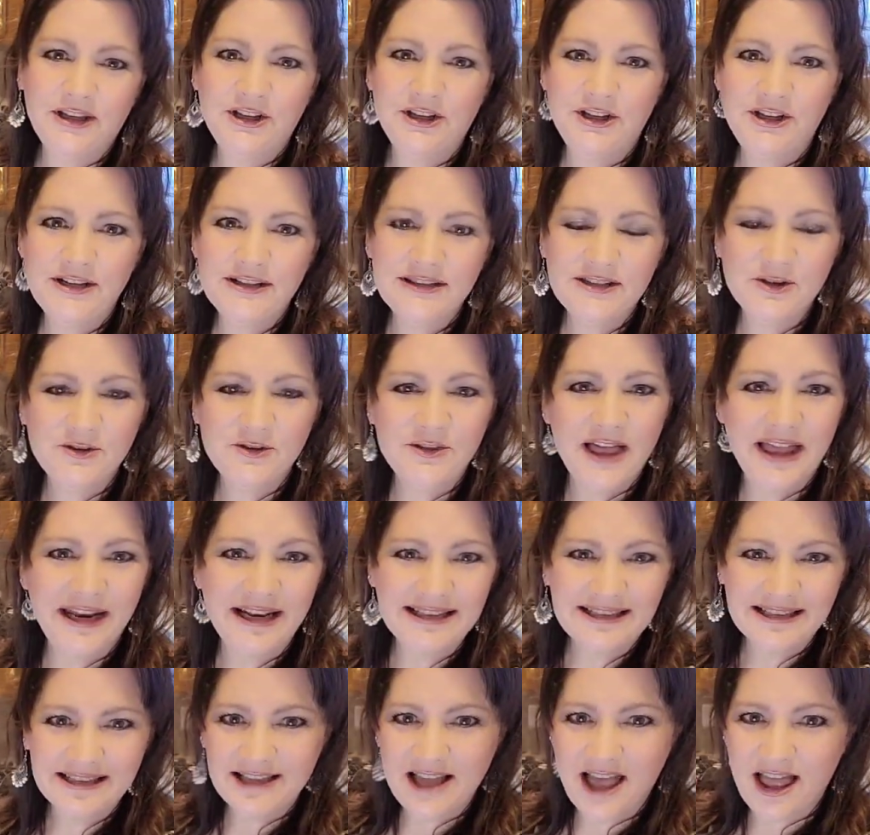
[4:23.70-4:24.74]
good so that
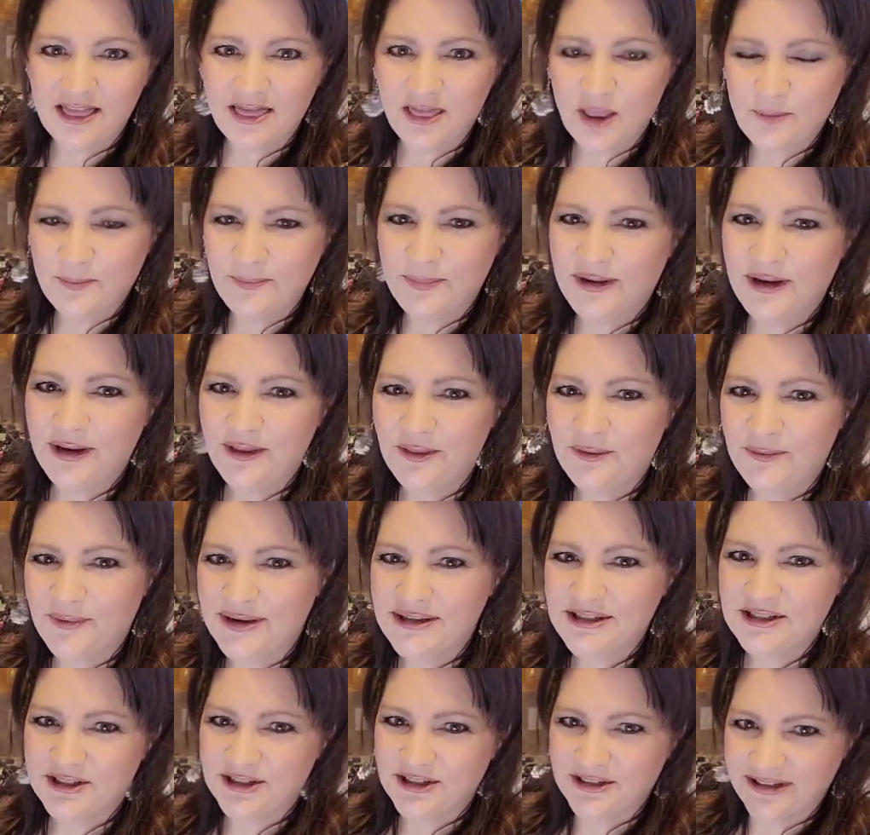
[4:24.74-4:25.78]
it's not lumpy.
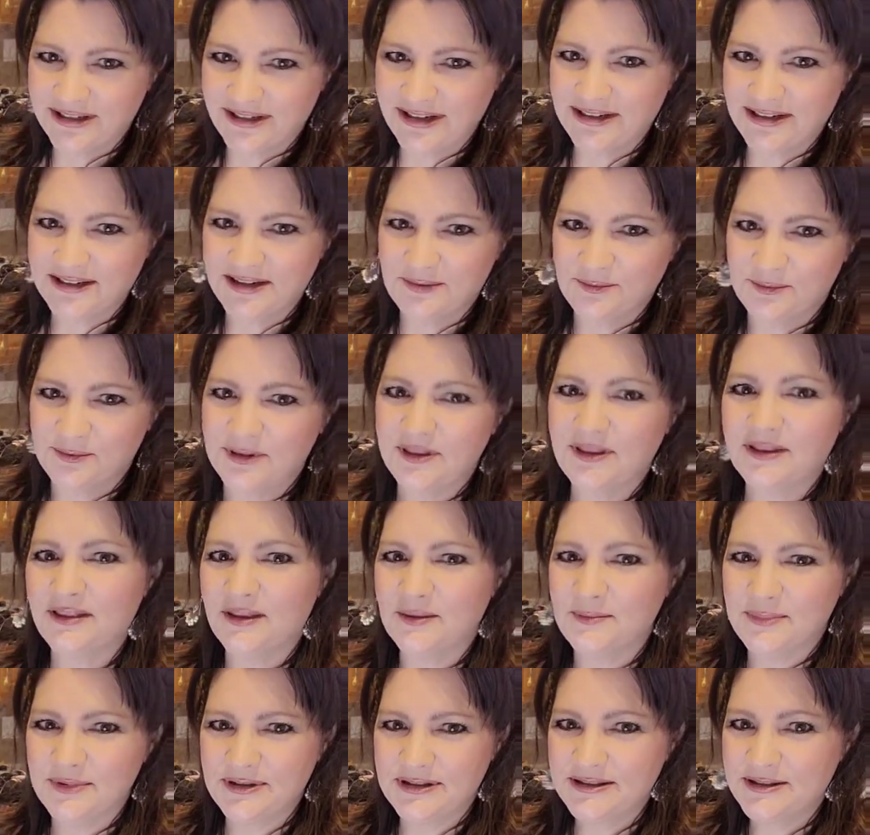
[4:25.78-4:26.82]
Otherwise you're going to end up with a
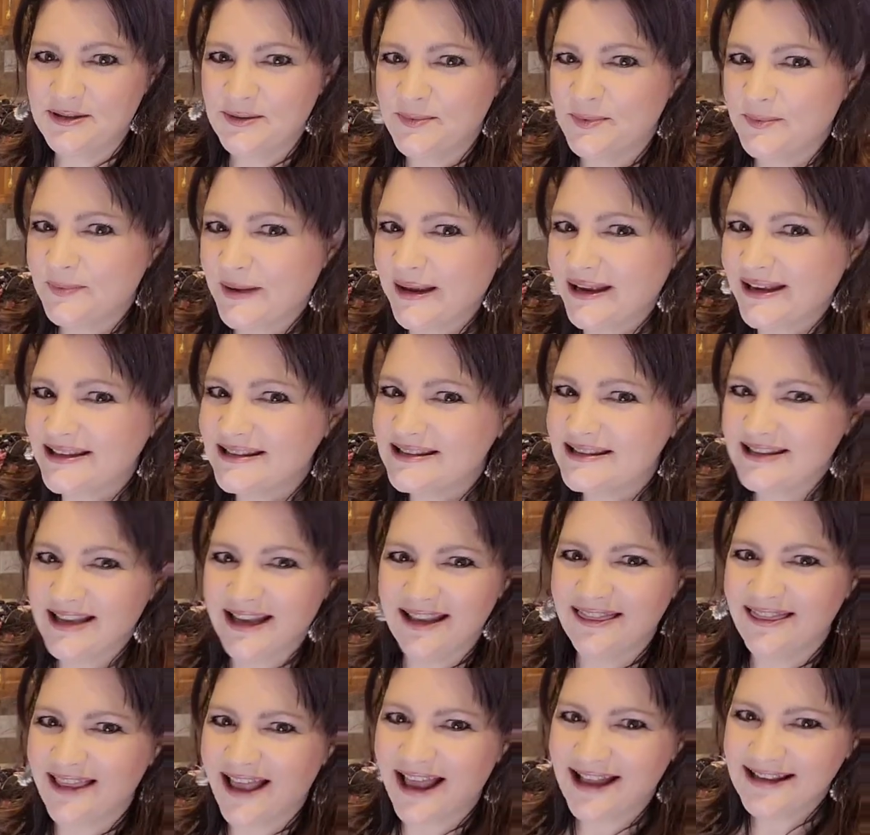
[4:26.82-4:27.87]
lumpy soup base,
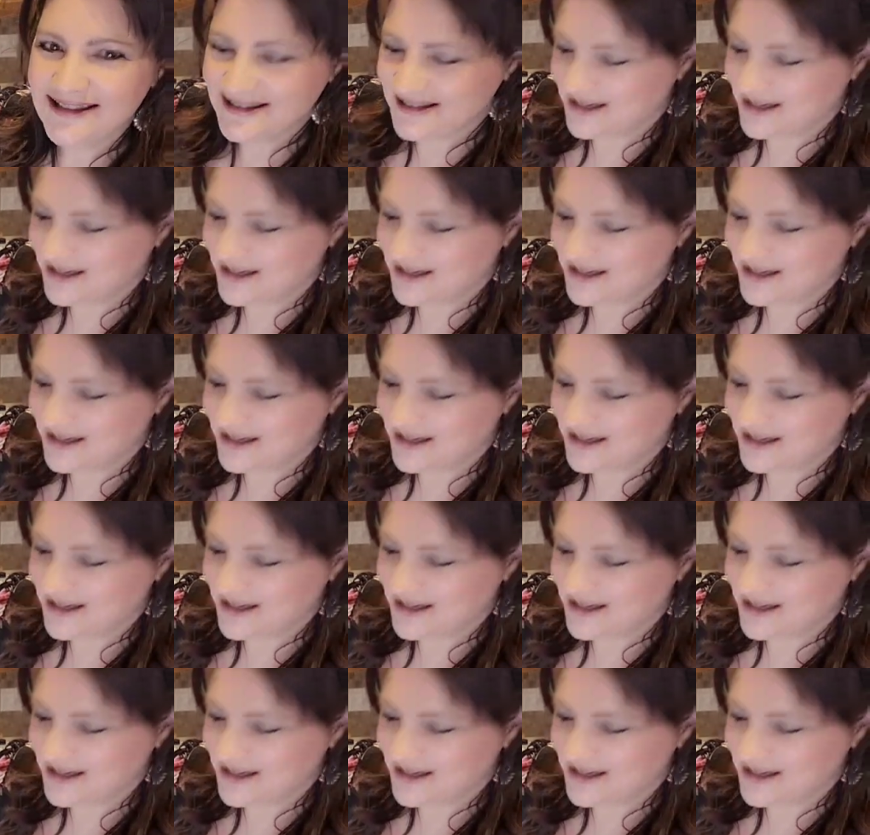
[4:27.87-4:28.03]
and that's